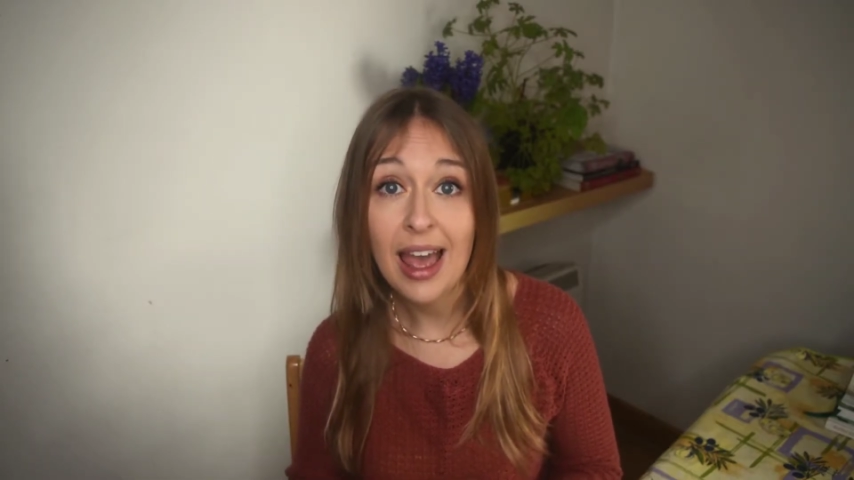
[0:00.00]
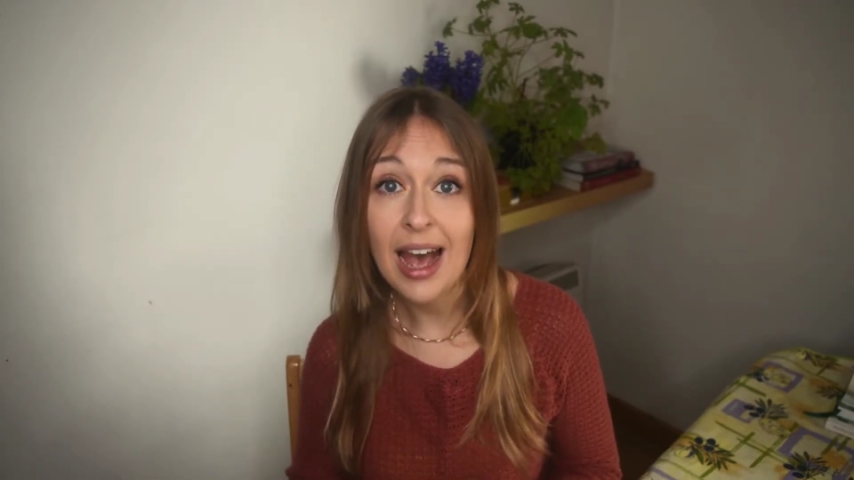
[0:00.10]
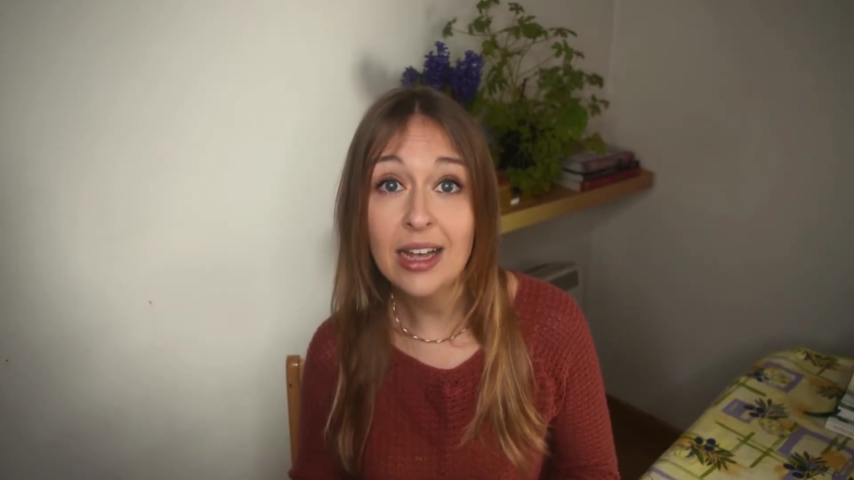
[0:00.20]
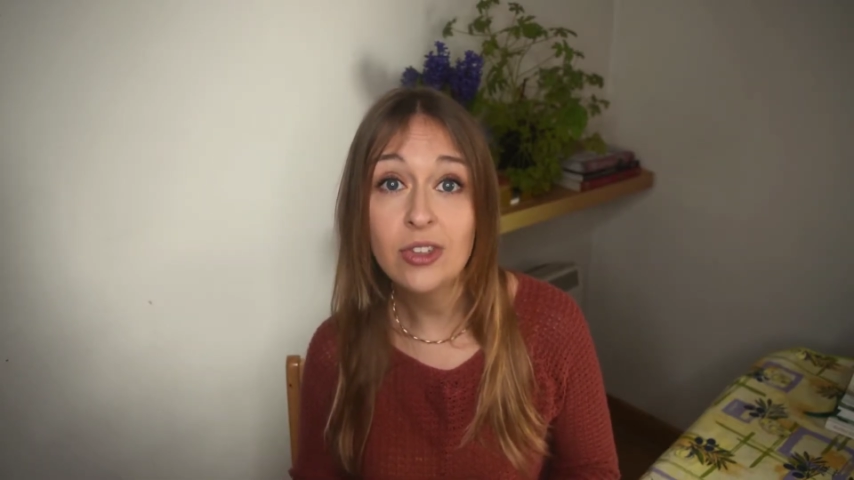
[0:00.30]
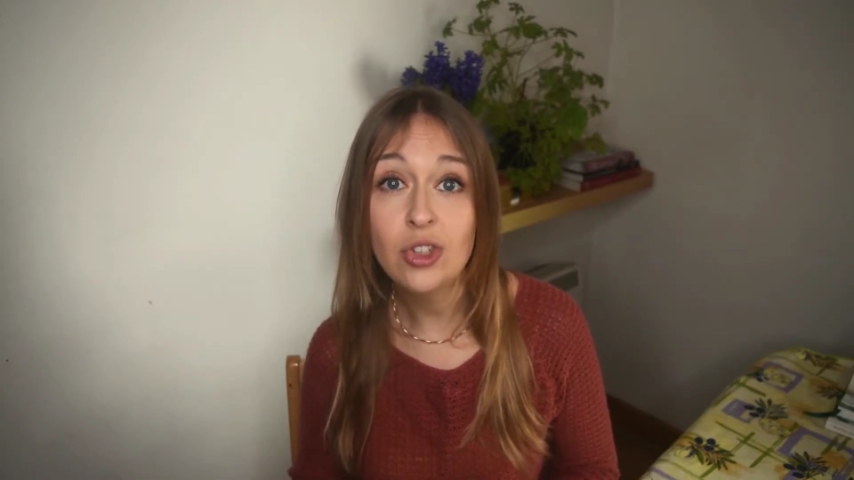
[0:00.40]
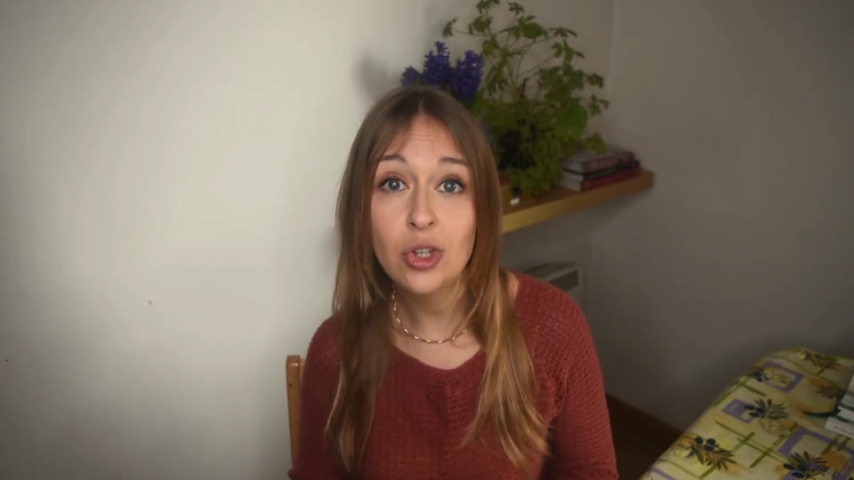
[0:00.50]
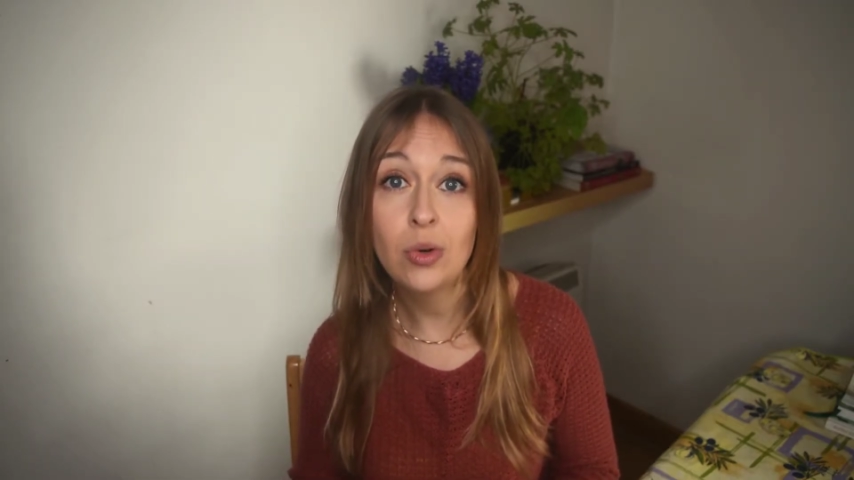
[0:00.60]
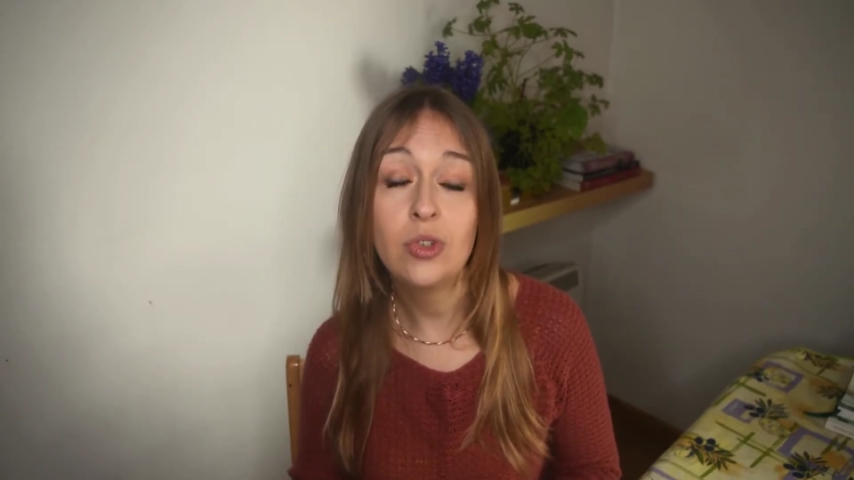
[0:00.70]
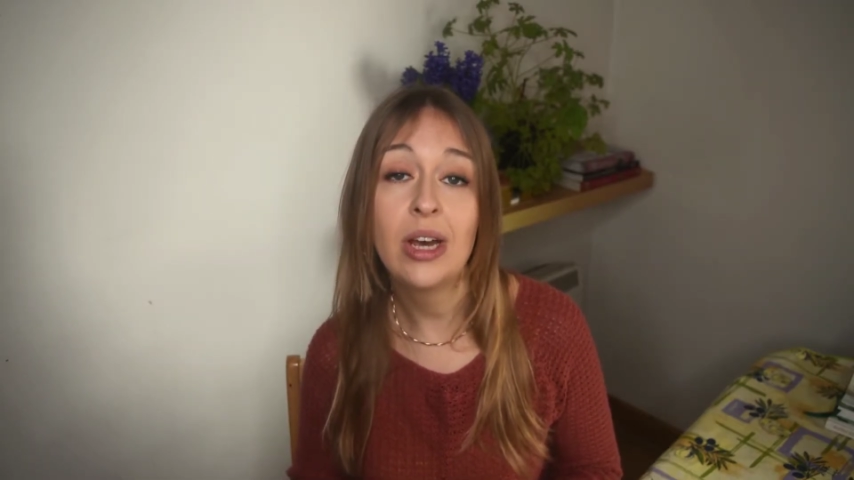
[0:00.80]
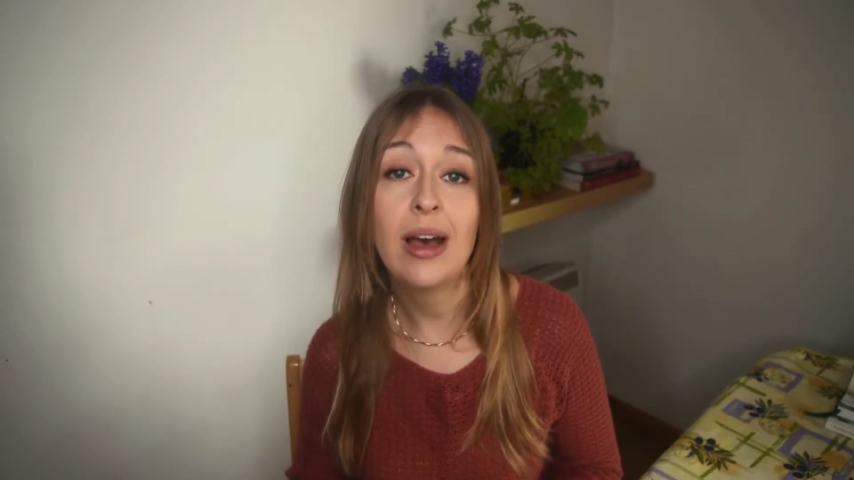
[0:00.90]
has
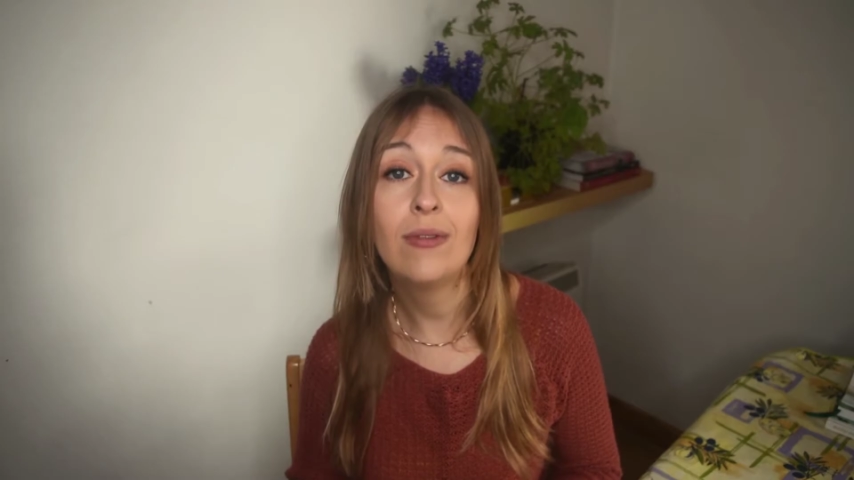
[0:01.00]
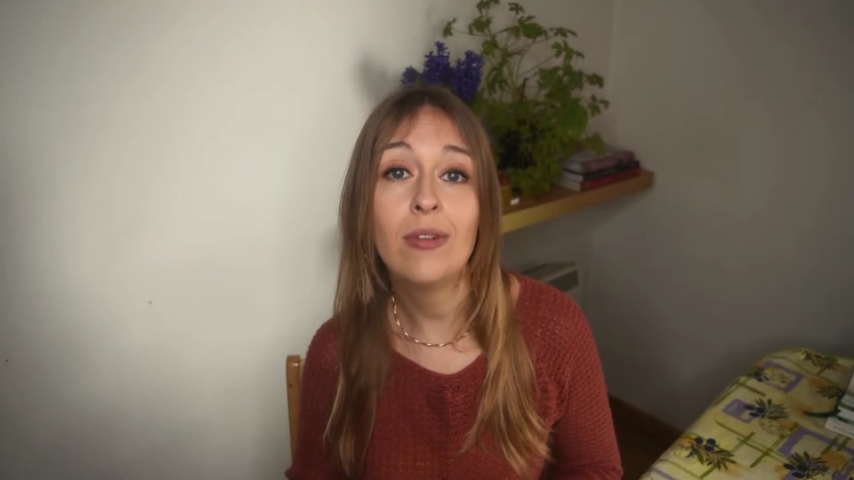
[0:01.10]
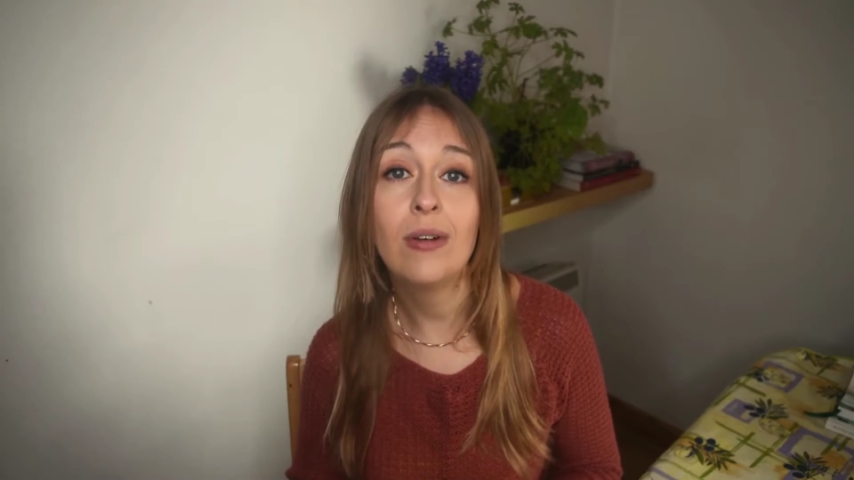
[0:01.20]
shown to have